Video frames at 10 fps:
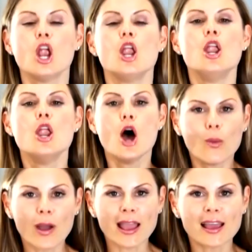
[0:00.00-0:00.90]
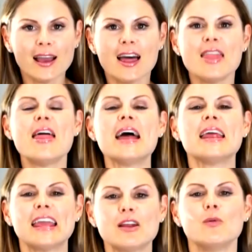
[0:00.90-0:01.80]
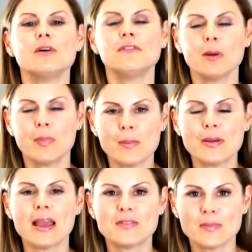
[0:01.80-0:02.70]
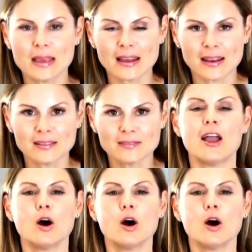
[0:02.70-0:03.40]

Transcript: knowing that it will feel bumpy at the beginning.